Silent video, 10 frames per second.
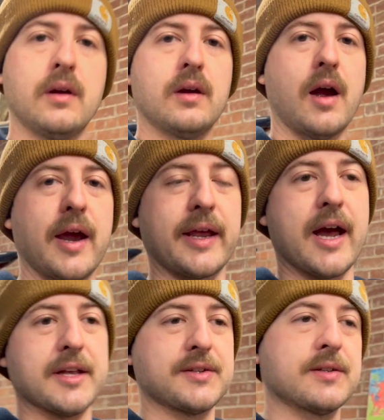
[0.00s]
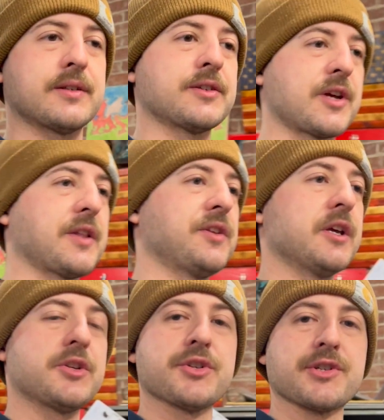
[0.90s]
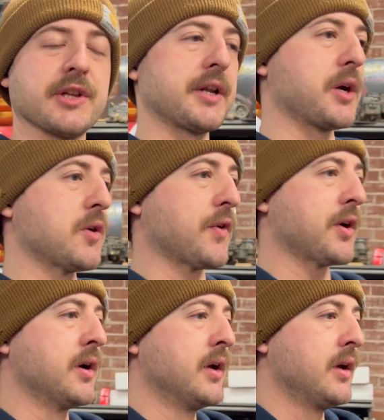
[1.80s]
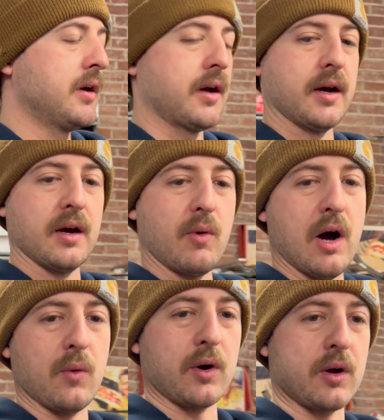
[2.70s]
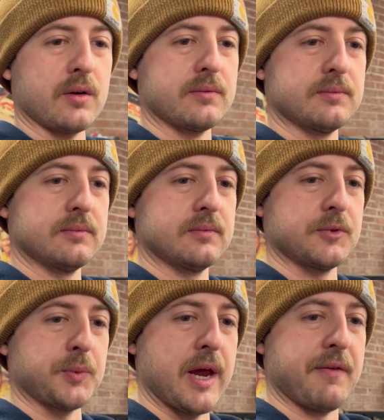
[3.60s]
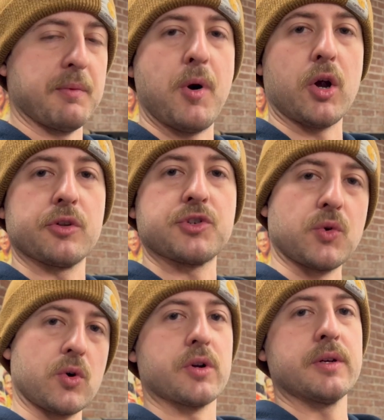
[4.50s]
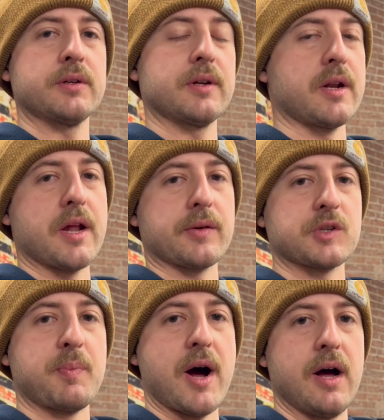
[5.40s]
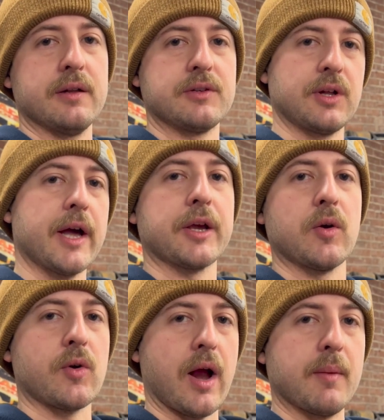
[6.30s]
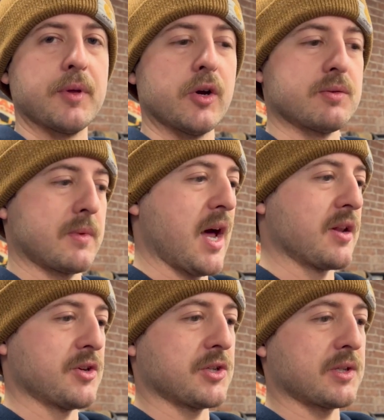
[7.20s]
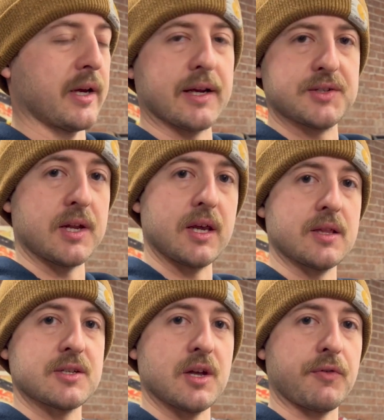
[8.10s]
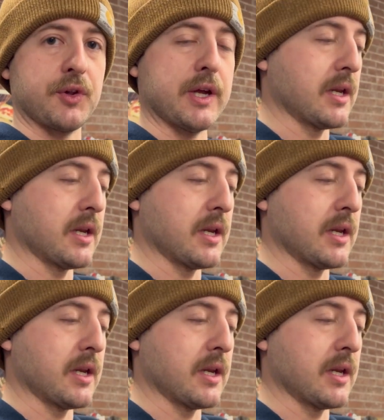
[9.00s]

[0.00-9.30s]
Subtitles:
All right, guys, just got the engine slid over because we have the parts stored in another spot until I go grab those and kind of just, like I said, getting stuff cleaned